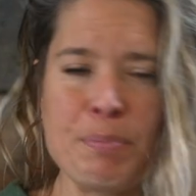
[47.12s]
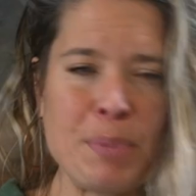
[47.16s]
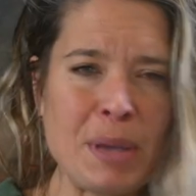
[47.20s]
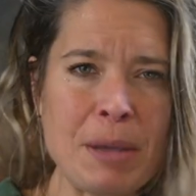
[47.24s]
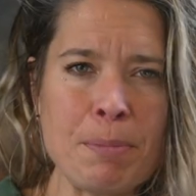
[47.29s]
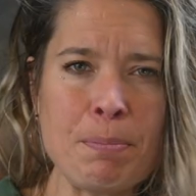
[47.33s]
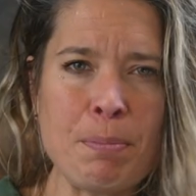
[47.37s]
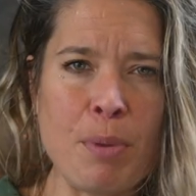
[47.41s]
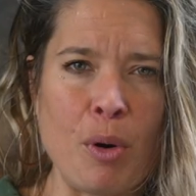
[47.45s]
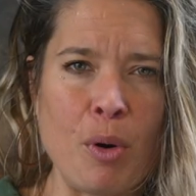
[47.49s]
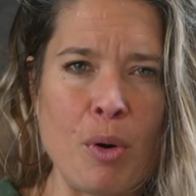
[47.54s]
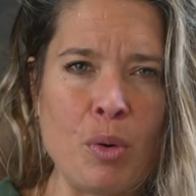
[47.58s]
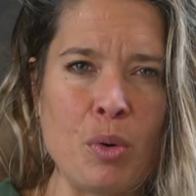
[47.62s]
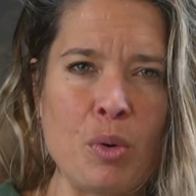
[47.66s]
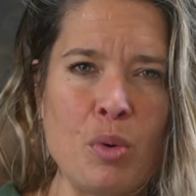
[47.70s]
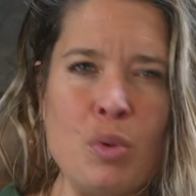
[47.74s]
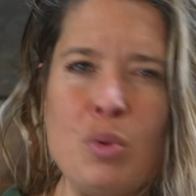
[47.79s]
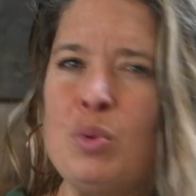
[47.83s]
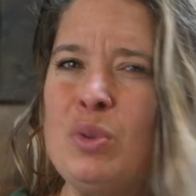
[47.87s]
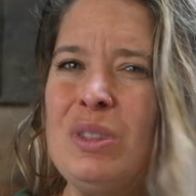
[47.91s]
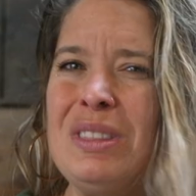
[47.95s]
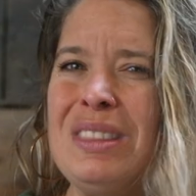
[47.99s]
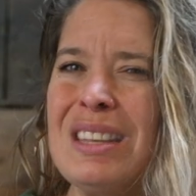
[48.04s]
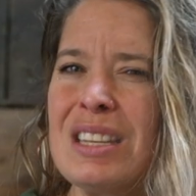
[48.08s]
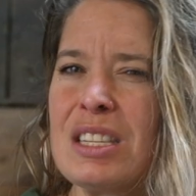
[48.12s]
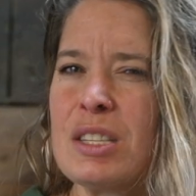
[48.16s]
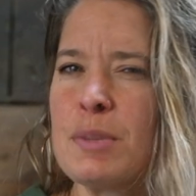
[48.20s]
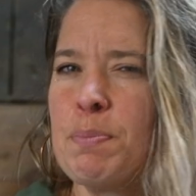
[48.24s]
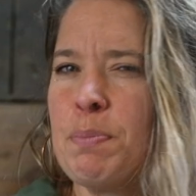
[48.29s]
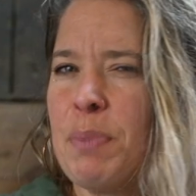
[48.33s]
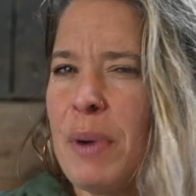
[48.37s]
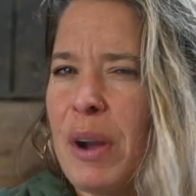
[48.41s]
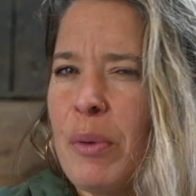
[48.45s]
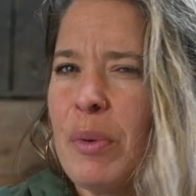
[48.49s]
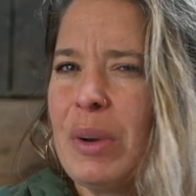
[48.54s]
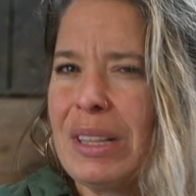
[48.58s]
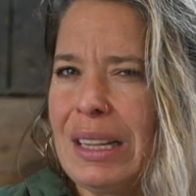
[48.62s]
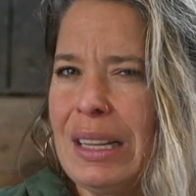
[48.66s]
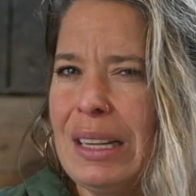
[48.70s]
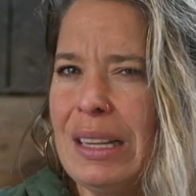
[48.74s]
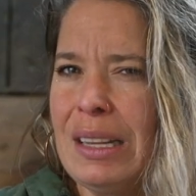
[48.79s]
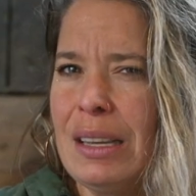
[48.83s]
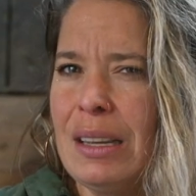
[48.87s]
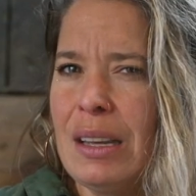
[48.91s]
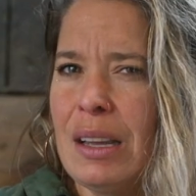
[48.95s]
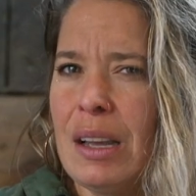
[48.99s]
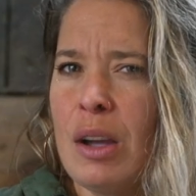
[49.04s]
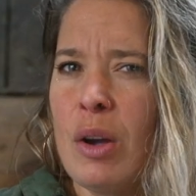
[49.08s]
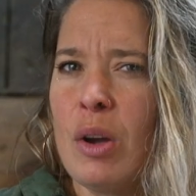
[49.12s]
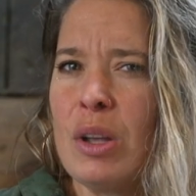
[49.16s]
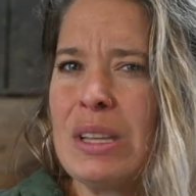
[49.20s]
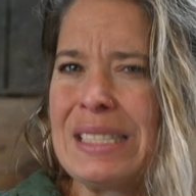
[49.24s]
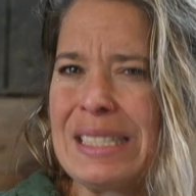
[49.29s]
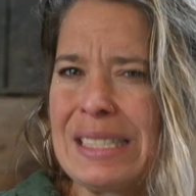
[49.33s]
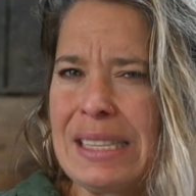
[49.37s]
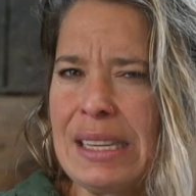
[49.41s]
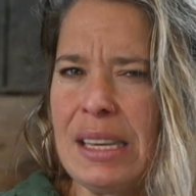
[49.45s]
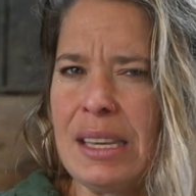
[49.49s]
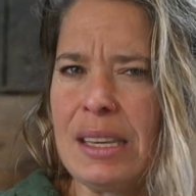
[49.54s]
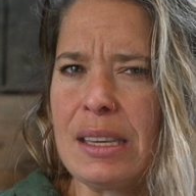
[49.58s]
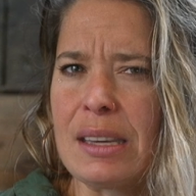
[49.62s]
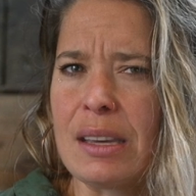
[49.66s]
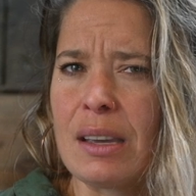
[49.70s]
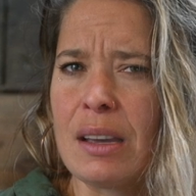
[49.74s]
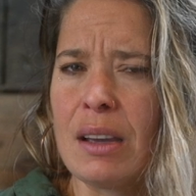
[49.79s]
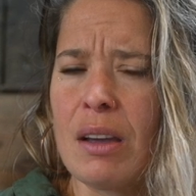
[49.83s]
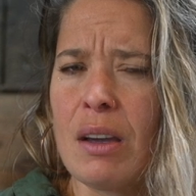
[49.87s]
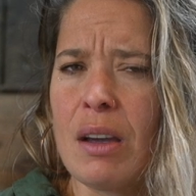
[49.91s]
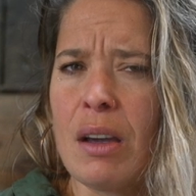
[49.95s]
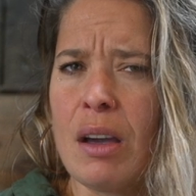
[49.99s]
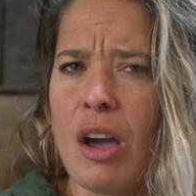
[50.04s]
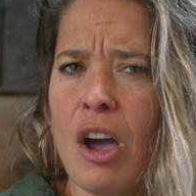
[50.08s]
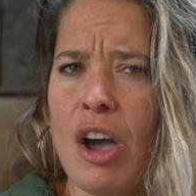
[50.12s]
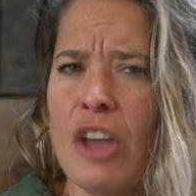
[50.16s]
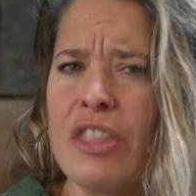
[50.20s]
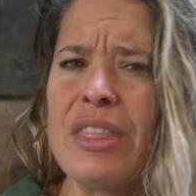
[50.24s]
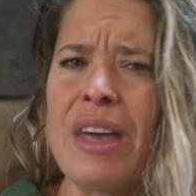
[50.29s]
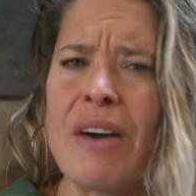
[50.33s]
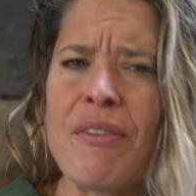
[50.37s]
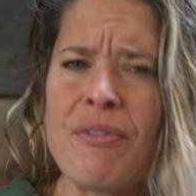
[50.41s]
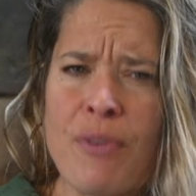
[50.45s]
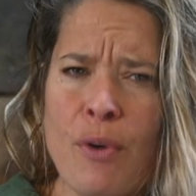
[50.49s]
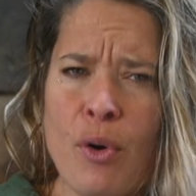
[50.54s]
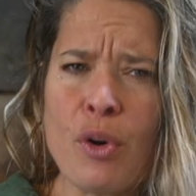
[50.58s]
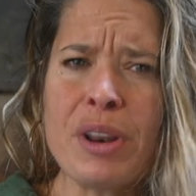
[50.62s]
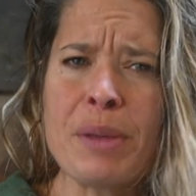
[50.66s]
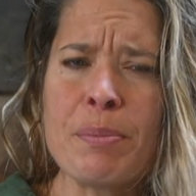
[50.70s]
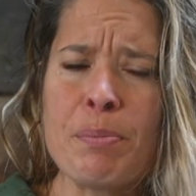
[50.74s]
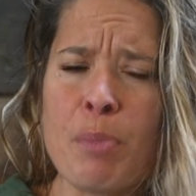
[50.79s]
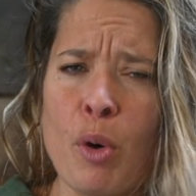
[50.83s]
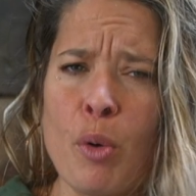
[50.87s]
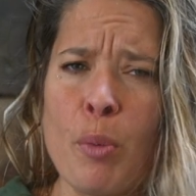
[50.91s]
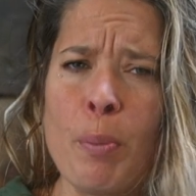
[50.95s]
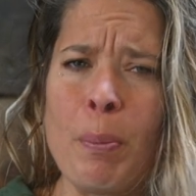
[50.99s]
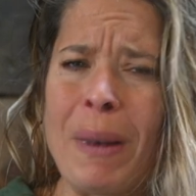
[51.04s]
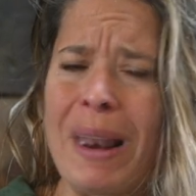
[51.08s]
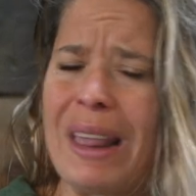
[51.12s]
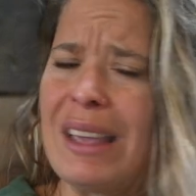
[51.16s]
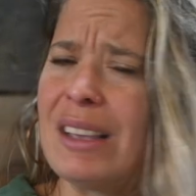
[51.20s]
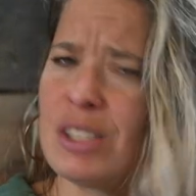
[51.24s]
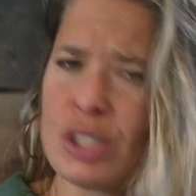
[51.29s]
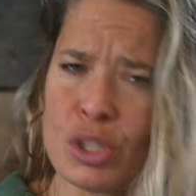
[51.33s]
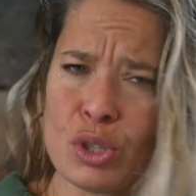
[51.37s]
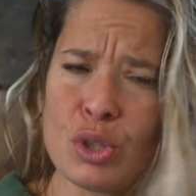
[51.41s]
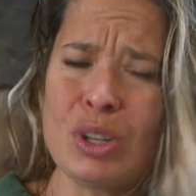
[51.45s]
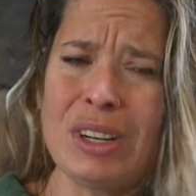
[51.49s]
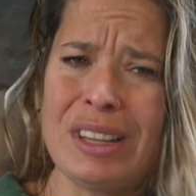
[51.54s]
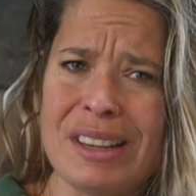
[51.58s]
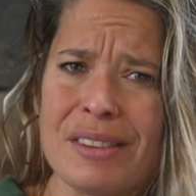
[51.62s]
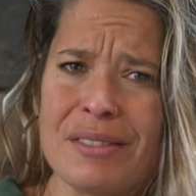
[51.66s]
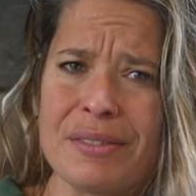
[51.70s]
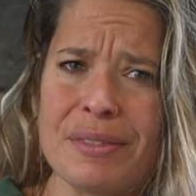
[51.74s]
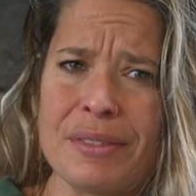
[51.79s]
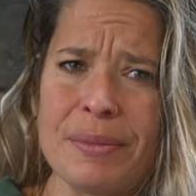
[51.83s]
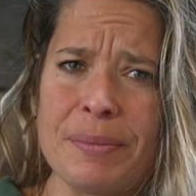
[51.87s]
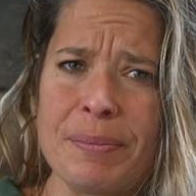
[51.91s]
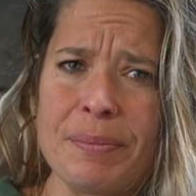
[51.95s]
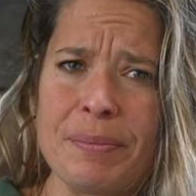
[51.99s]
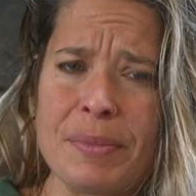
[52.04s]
people who desperately seek an affordable place to live.